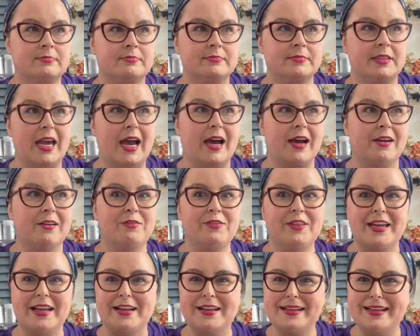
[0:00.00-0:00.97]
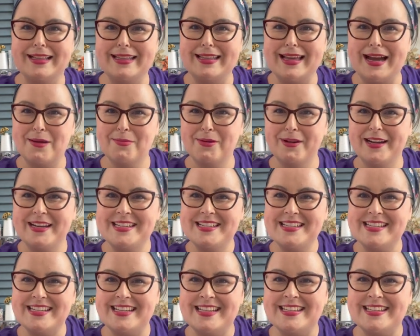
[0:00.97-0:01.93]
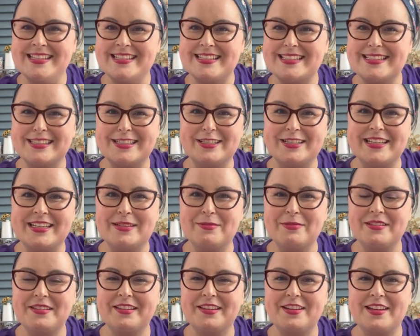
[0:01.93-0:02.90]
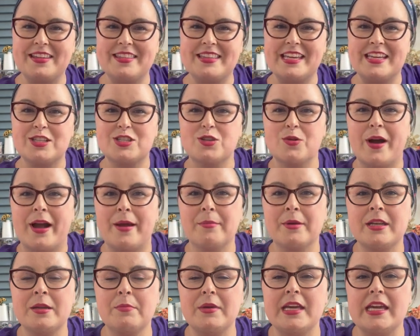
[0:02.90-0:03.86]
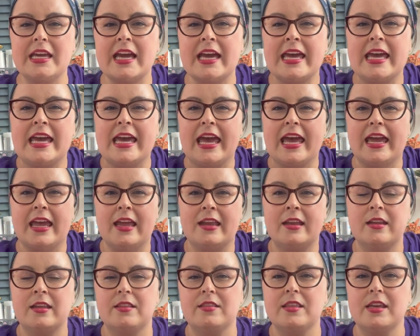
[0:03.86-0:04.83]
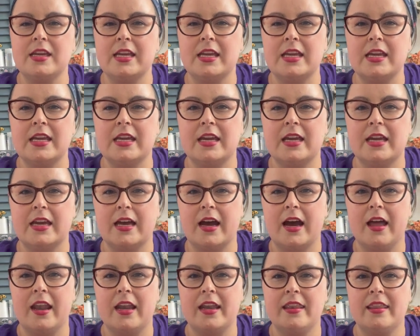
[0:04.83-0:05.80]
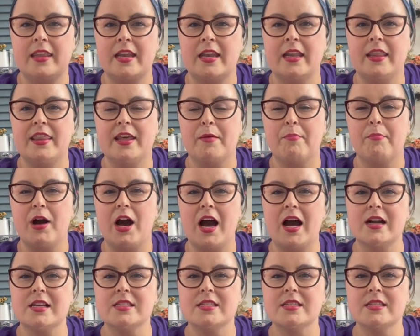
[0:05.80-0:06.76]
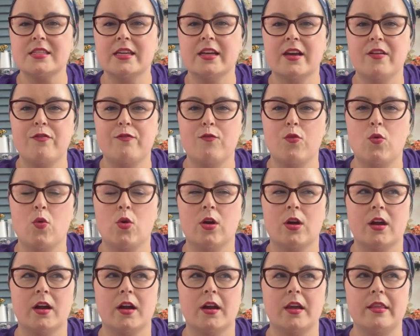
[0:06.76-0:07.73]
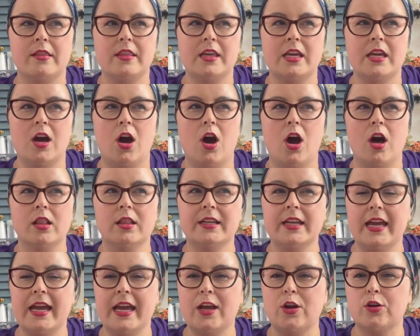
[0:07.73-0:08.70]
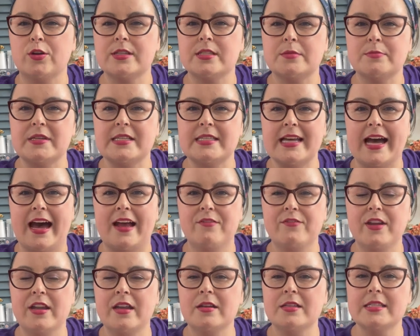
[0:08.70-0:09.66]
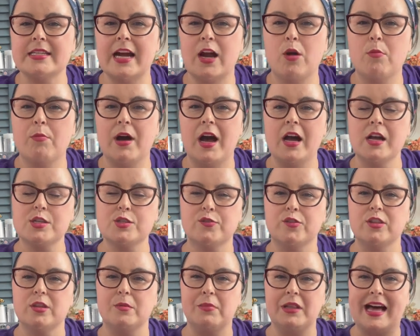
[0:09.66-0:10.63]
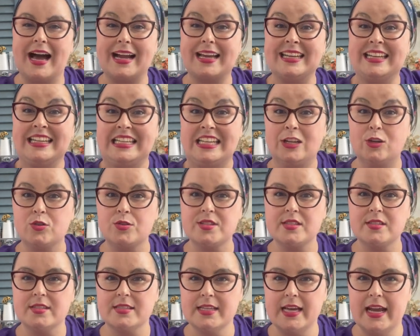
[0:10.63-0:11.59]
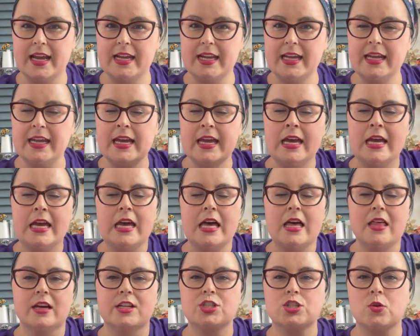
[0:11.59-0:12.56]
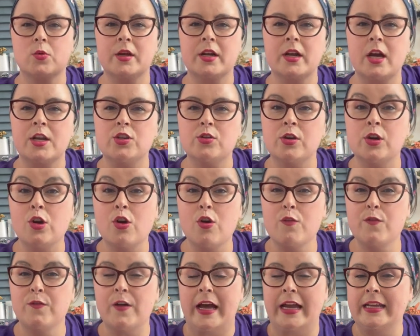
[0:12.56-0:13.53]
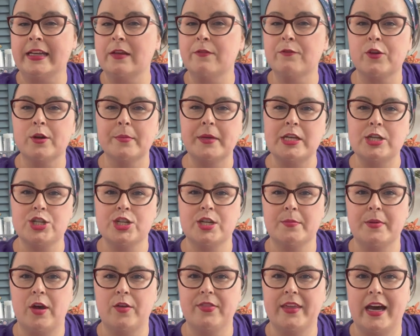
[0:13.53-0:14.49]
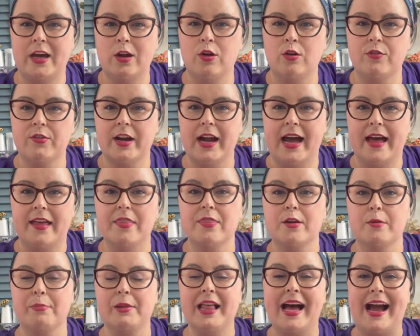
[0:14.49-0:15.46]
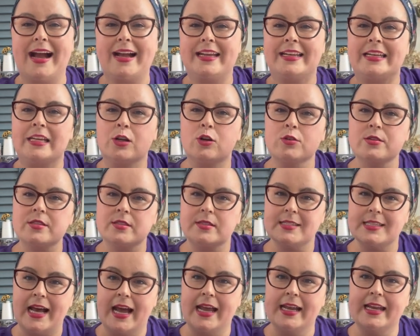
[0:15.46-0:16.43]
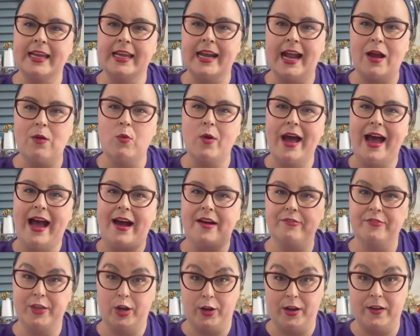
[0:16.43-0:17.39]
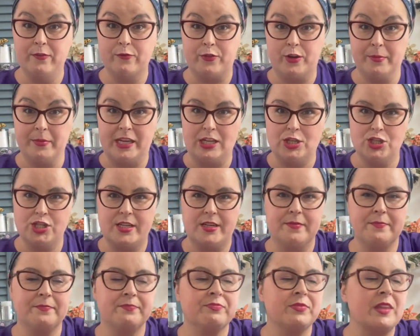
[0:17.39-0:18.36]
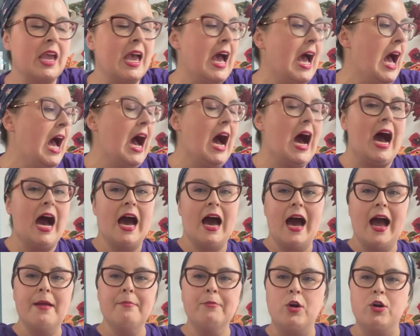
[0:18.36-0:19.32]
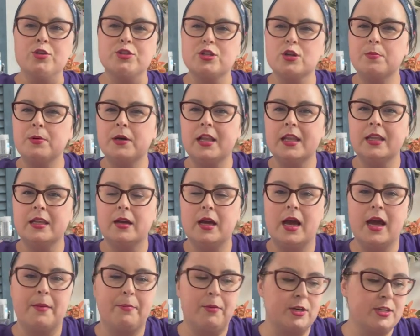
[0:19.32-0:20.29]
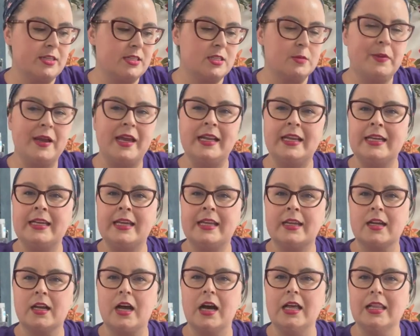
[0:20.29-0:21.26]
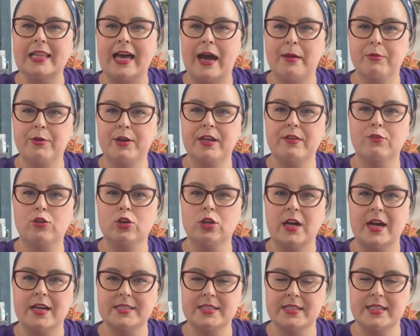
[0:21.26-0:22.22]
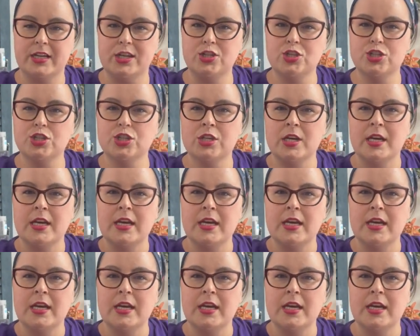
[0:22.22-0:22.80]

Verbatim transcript: yeah, like collaborations, goodie, goodie things. So I'm going to be in the, the, the box for the holiday Christmas Advent style box for the Black Needle Society that's going on. You can go find information about that over at the Black Needle Society, and I will have their information. Uh, I'm also uh, participating in a collaborative cross stitch